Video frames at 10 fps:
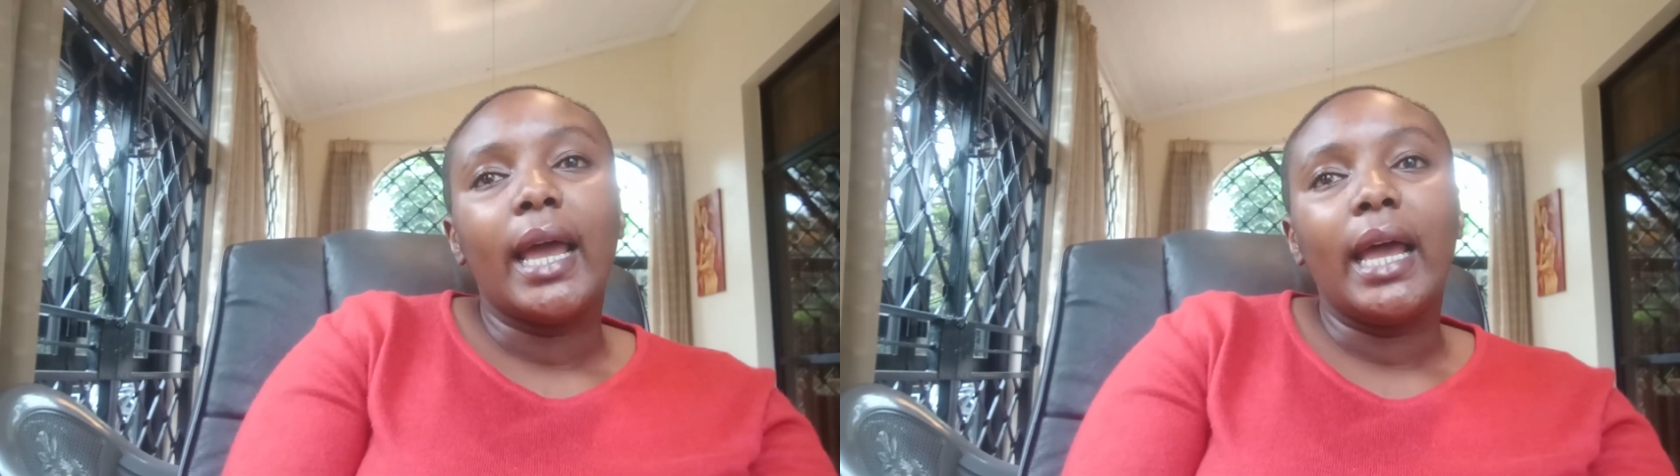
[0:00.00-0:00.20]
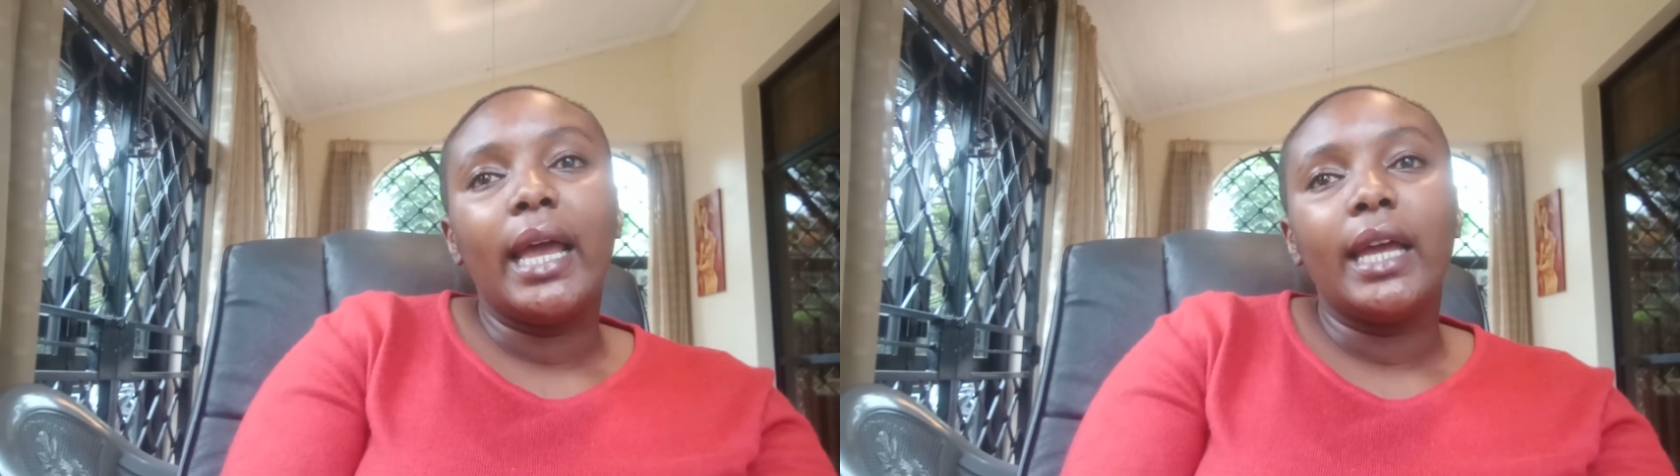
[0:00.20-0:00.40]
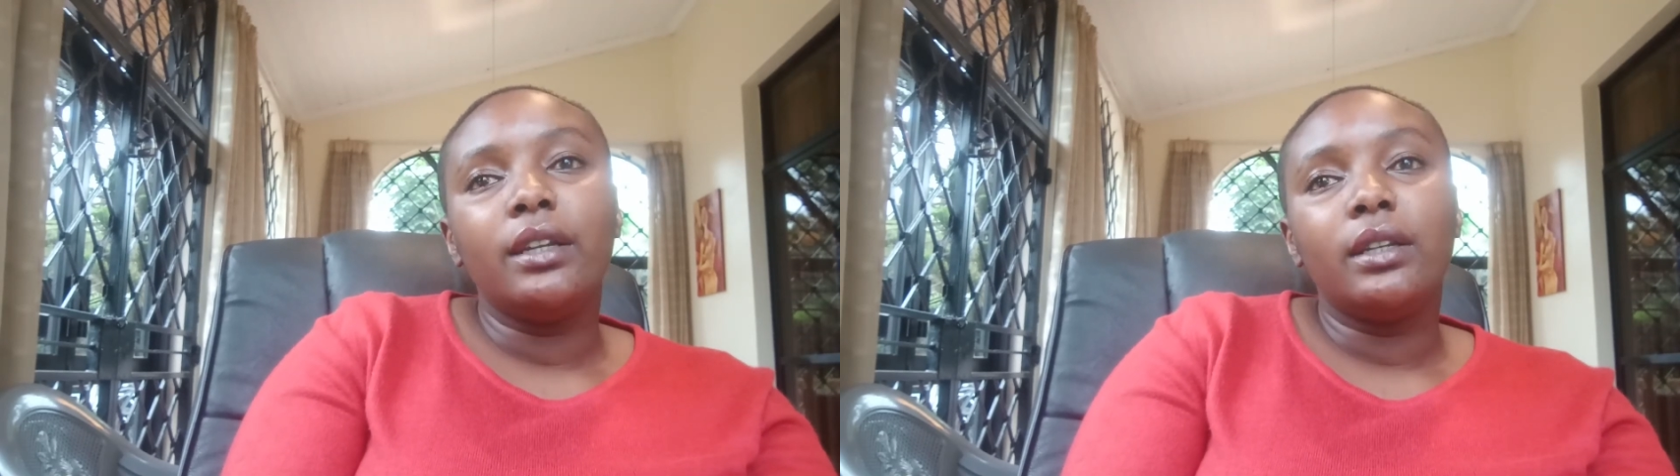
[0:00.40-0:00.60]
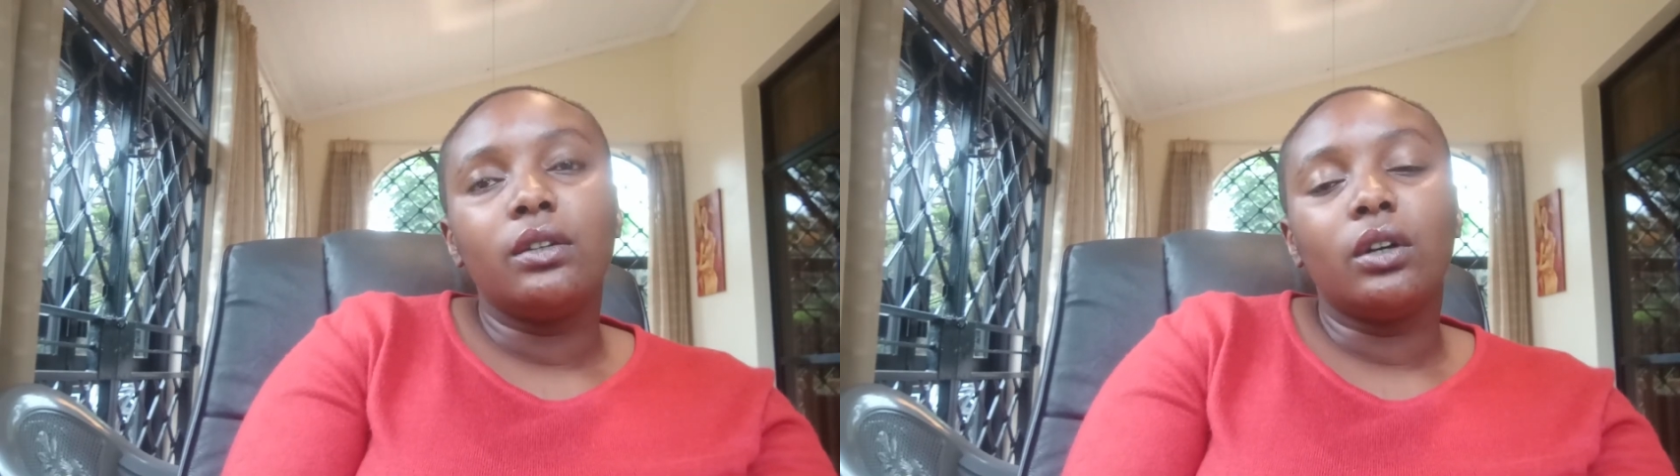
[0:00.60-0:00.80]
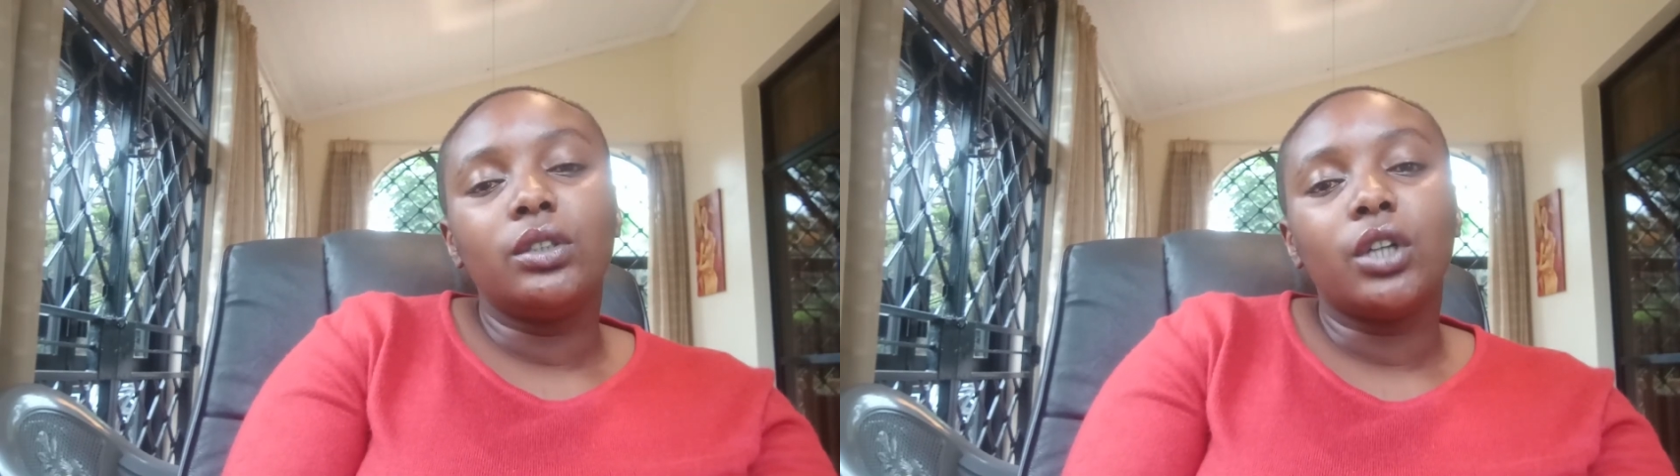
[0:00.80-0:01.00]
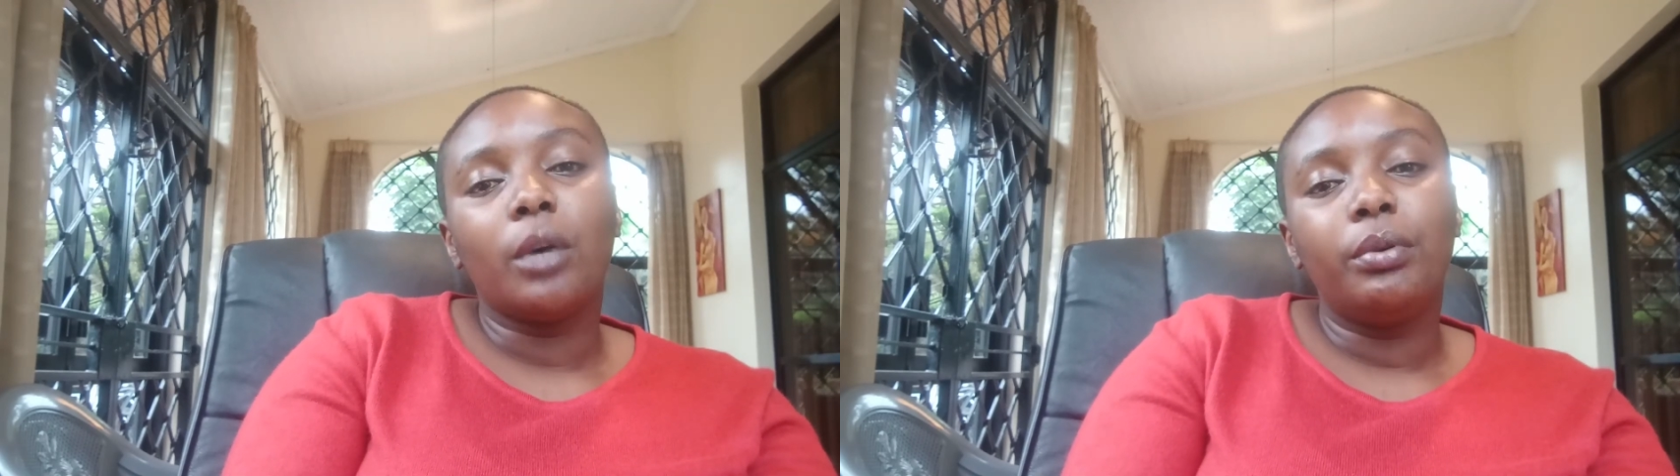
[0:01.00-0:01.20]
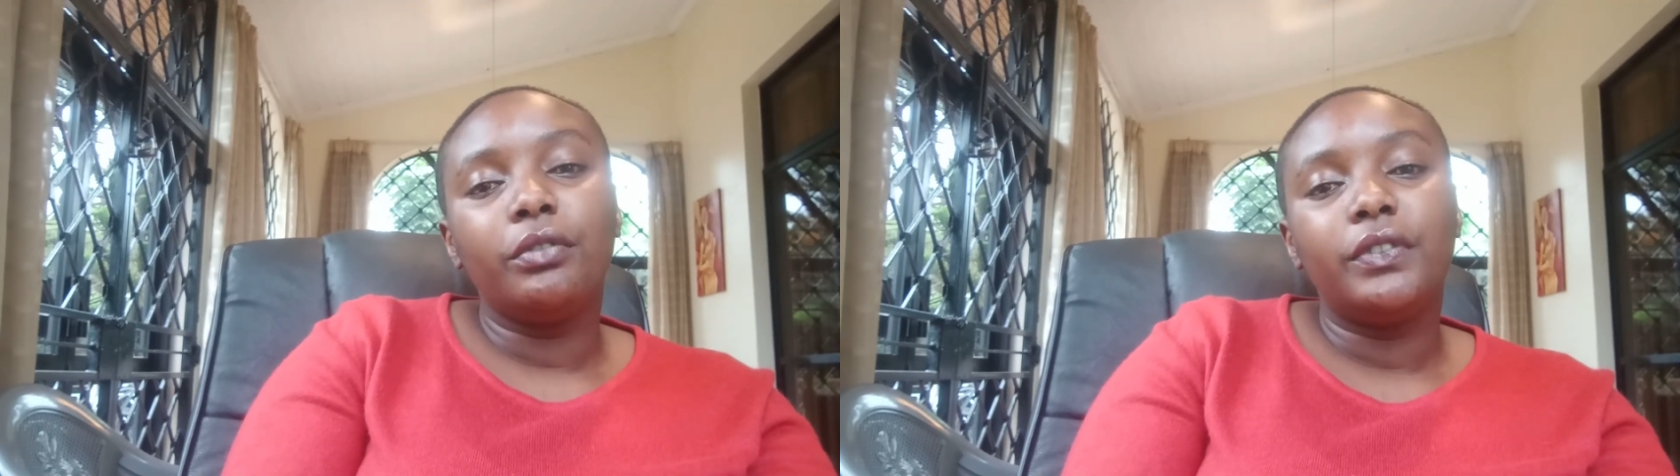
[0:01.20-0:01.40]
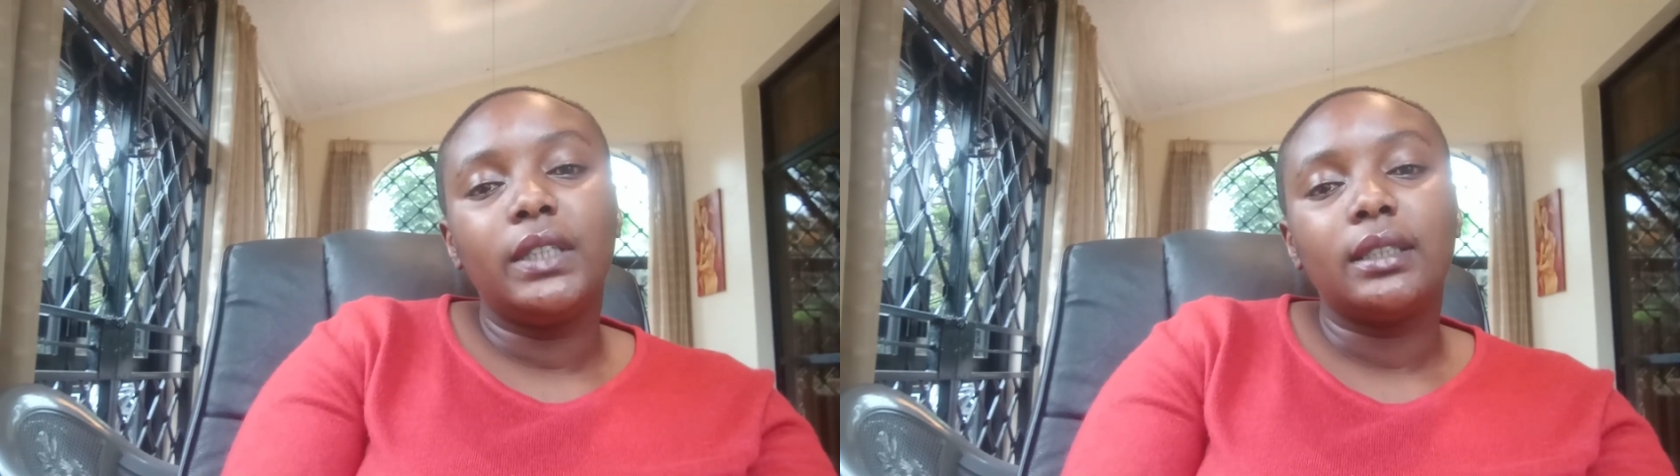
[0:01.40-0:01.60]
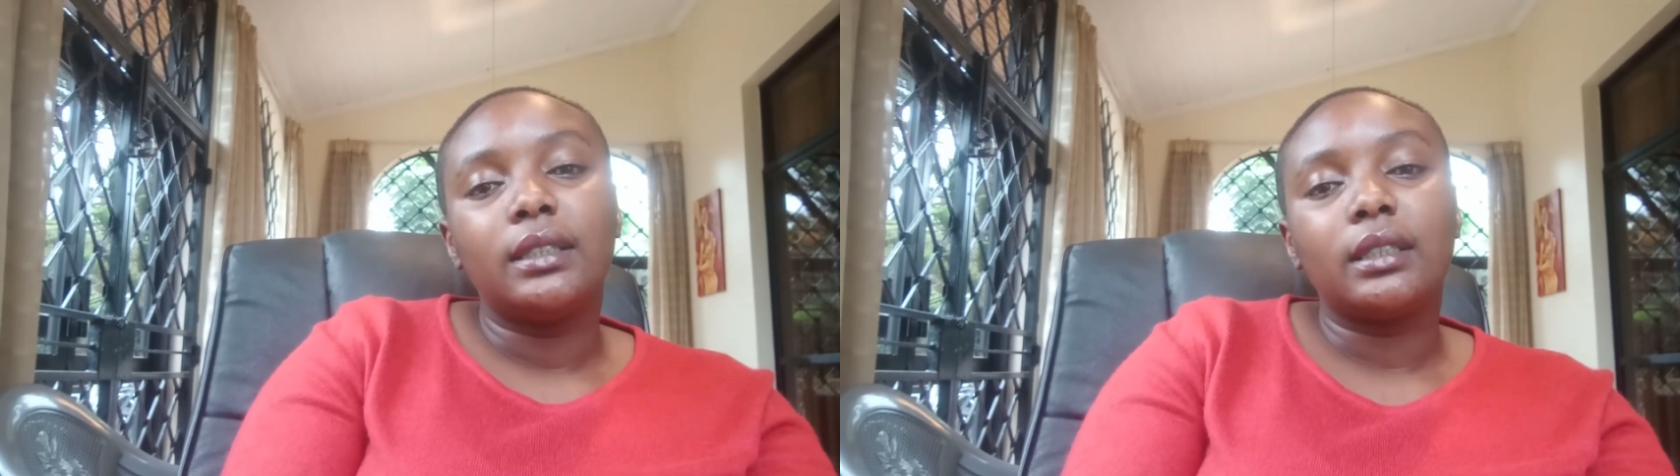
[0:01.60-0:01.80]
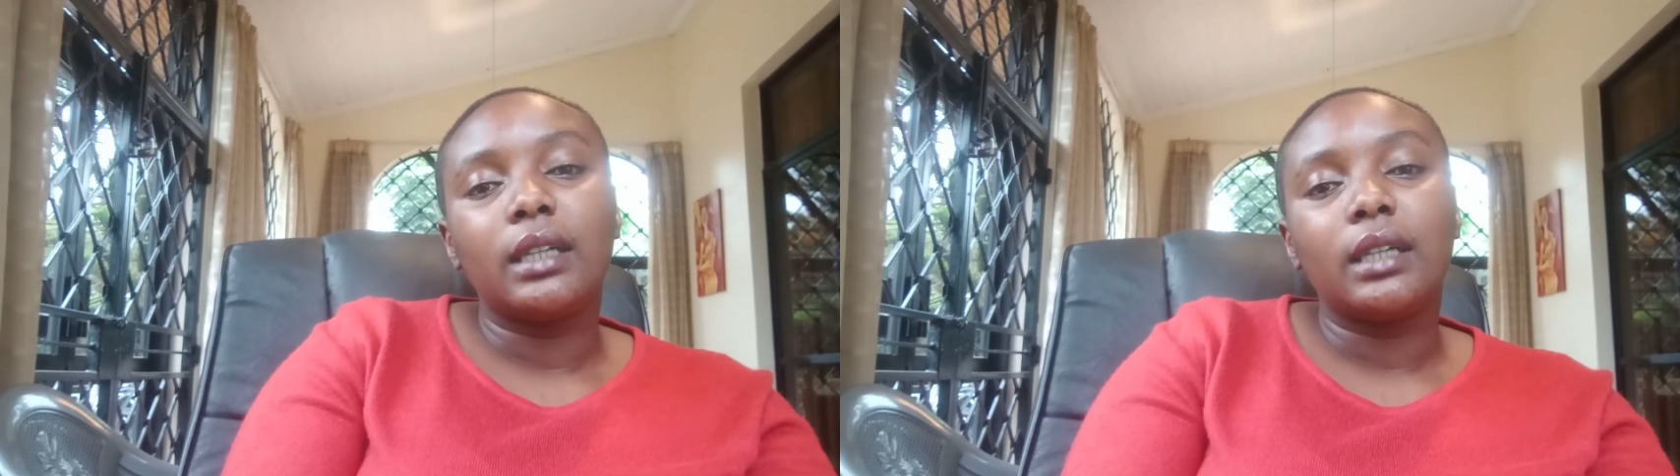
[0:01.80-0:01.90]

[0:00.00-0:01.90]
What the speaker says: And on top of this,